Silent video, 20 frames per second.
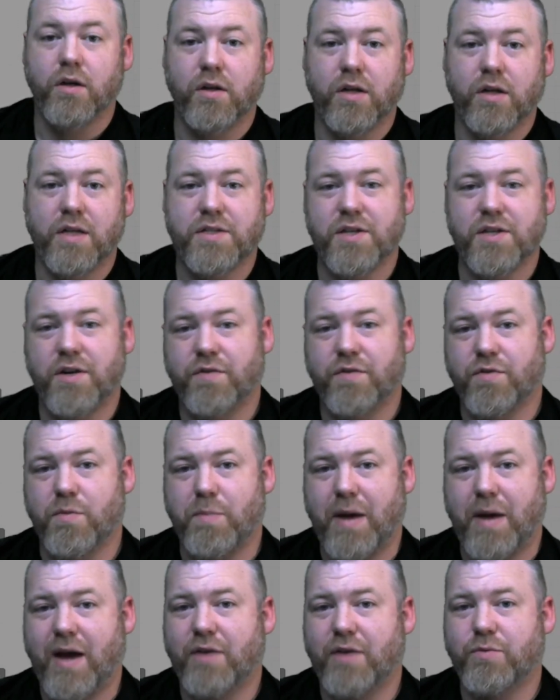Lots of different
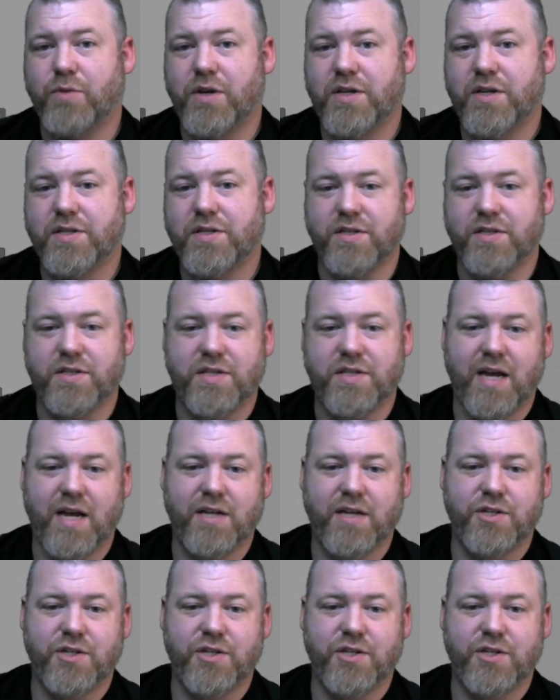pathways and side